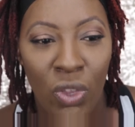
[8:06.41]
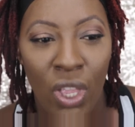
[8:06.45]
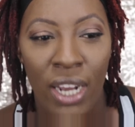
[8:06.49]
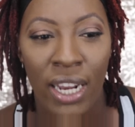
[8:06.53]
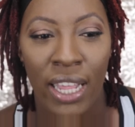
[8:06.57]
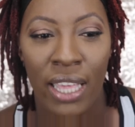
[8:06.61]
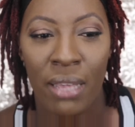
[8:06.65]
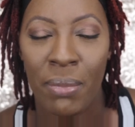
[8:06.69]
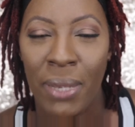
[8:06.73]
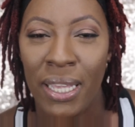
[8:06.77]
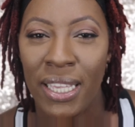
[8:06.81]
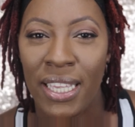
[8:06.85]

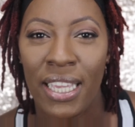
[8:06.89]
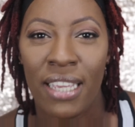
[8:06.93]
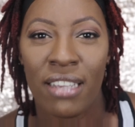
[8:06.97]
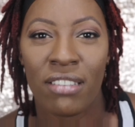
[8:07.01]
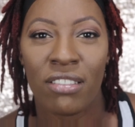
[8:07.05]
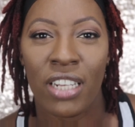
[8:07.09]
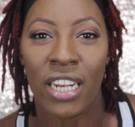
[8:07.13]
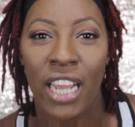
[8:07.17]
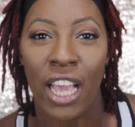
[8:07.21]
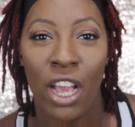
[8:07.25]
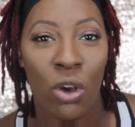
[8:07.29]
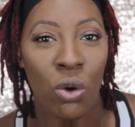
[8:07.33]
like, my
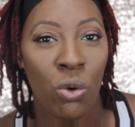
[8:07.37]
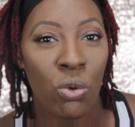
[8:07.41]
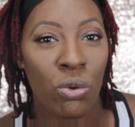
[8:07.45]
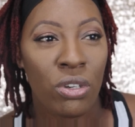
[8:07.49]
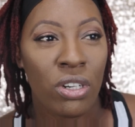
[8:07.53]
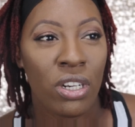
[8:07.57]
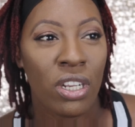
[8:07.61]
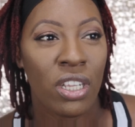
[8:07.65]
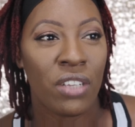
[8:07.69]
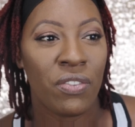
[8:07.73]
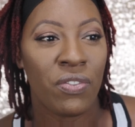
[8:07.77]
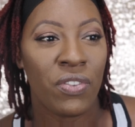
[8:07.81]
kids are not old
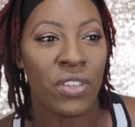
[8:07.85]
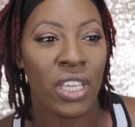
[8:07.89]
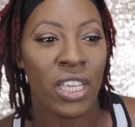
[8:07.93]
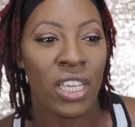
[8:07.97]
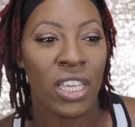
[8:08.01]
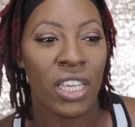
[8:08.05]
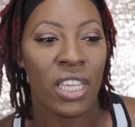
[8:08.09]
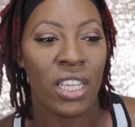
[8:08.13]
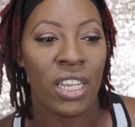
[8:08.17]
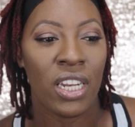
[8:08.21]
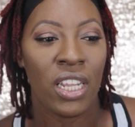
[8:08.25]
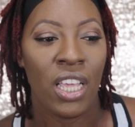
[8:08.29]
enough
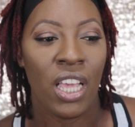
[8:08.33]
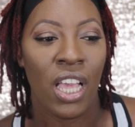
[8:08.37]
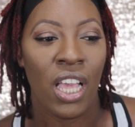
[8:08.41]
yet.